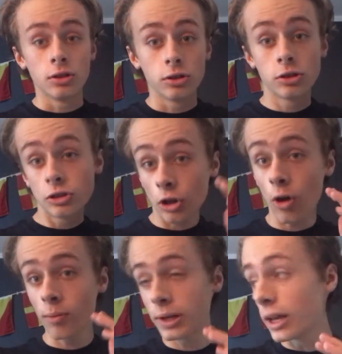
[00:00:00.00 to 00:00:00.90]

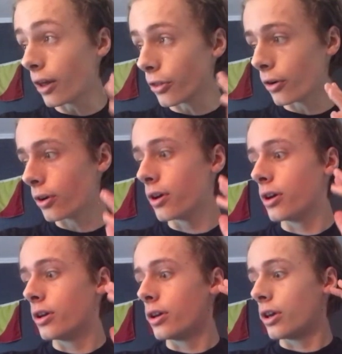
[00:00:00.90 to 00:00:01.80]
So many other
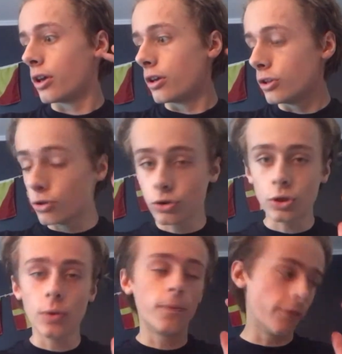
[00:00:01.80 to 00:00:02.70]

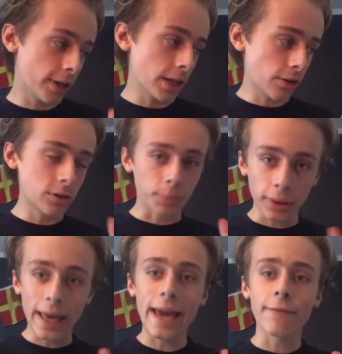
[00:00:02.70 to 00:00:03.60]
YouTube videos
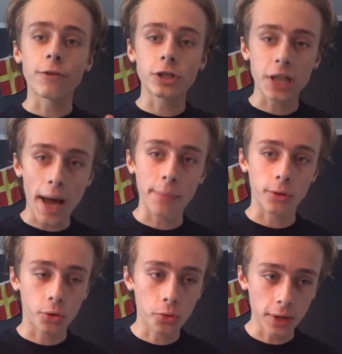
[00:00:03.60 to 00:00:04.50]
planned for
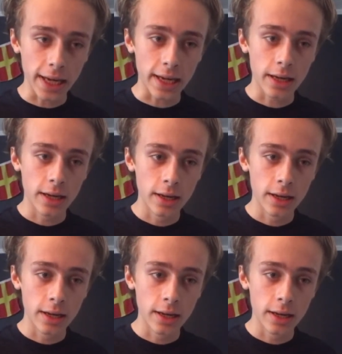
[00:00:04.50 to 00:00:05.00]
Chapter 3,